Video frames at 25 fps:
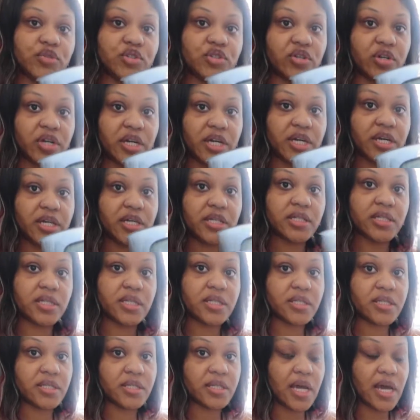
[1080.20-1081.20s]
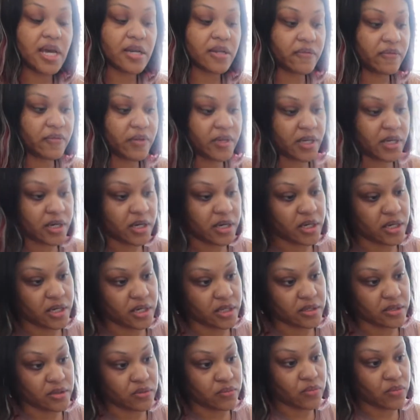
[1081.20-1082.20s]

trays inside of here as